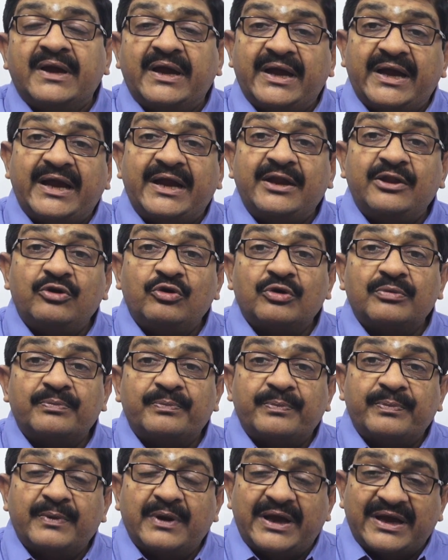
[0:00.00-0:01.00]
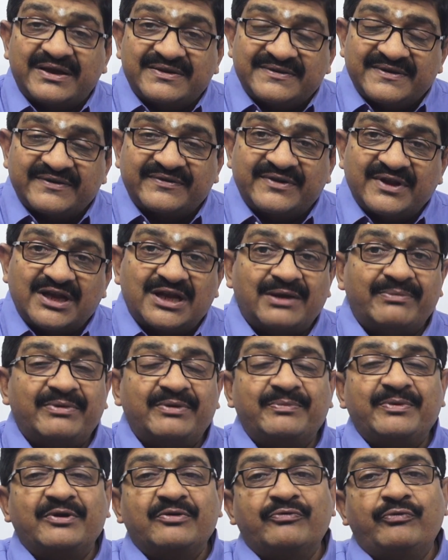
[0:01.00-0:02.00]
and your existing
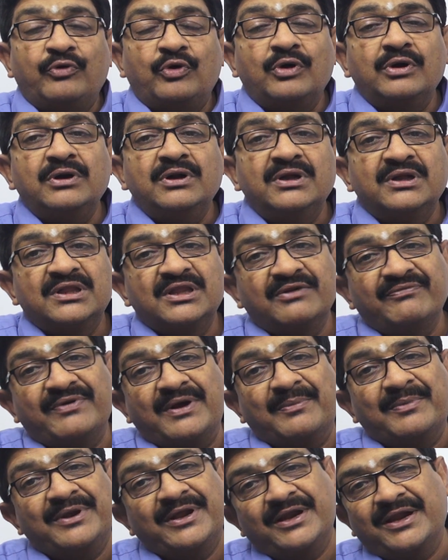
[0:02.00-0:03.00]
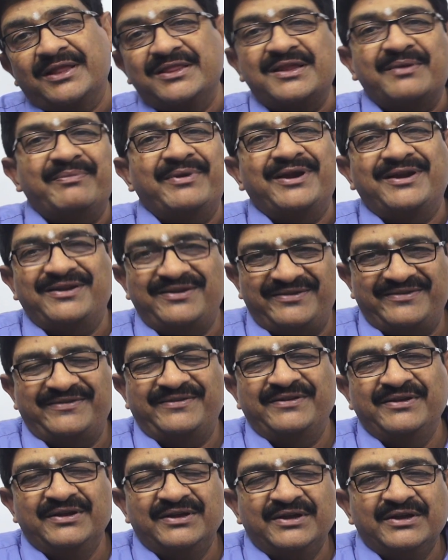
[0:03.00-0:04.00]
commitment for the family and other matters.
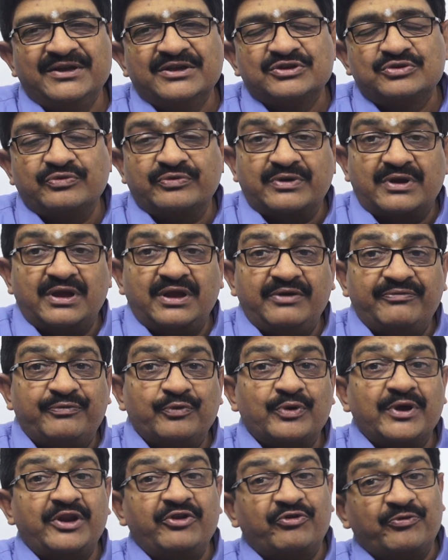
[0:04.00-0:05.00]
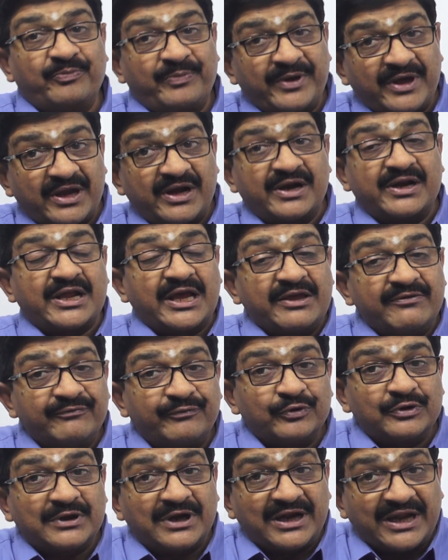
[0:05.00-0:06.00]
So, if you can spare a time
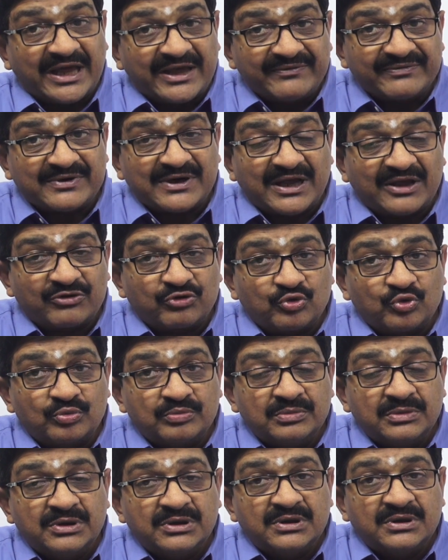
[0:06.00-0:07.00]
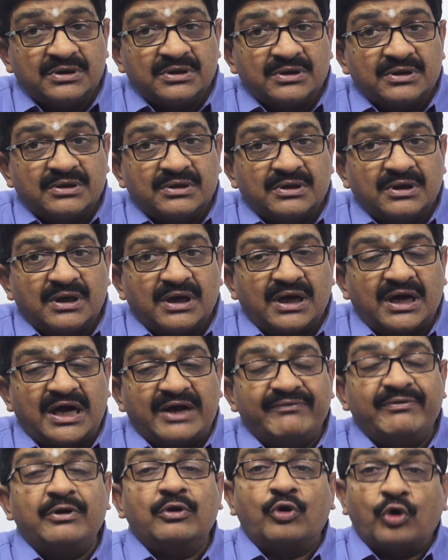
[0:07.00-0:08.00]
for the live classroom, I
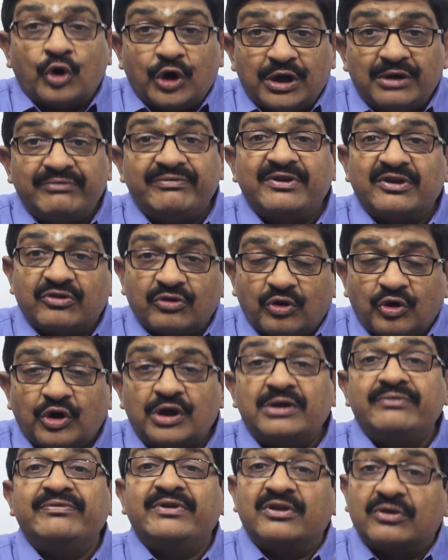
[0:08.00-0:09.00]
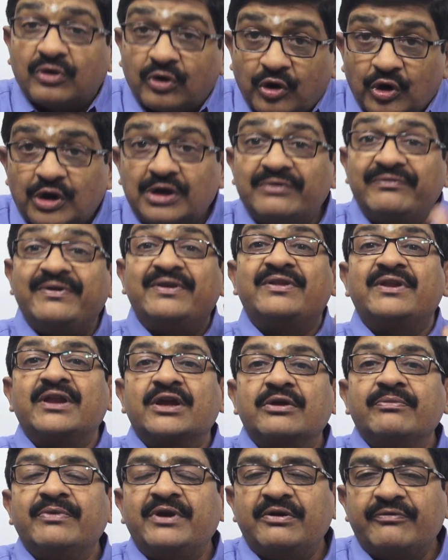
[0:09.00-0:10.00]
will always, always, always
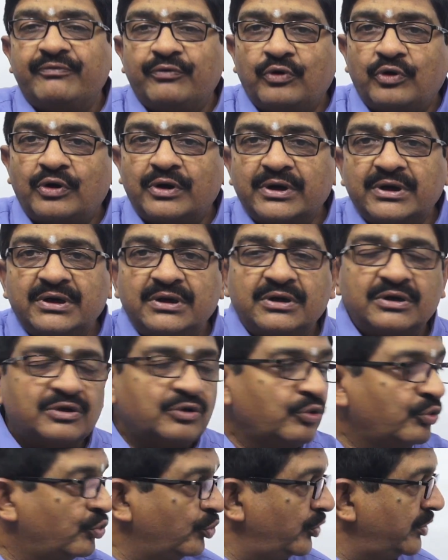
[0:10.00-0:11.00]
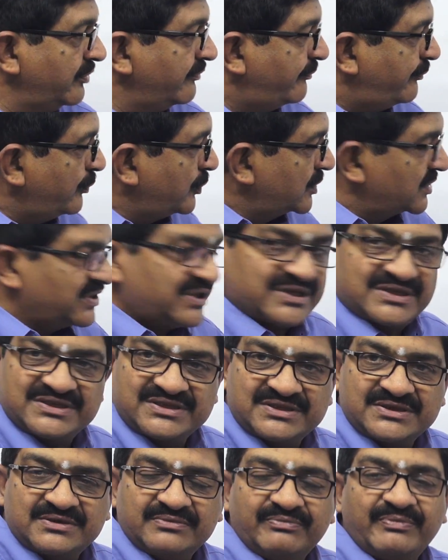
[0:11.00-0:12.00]
recommend for going for
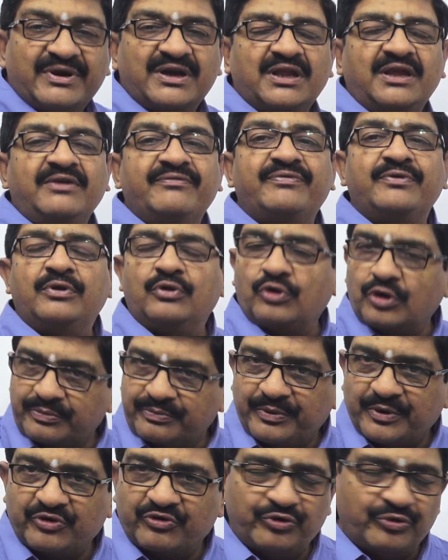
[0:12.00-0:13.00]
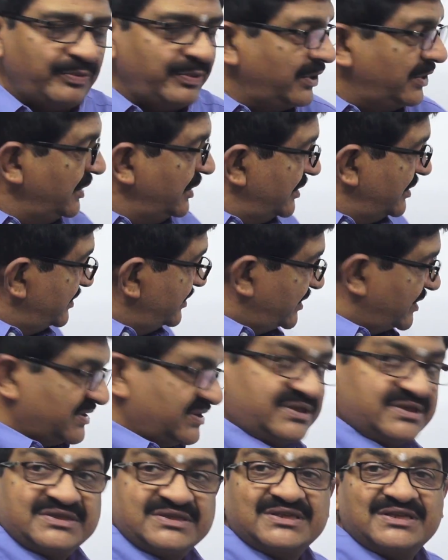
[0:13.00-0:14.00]
this. But if not possible, then
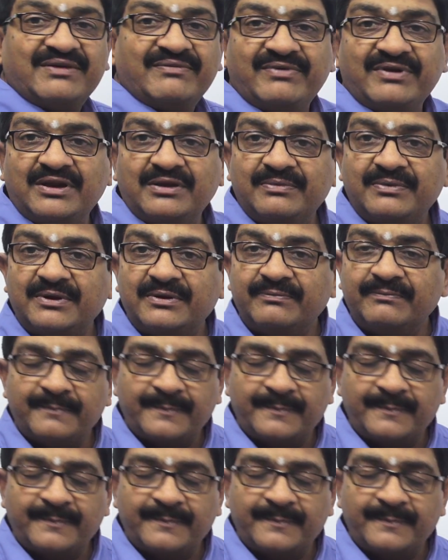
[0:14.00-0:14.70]
this is available.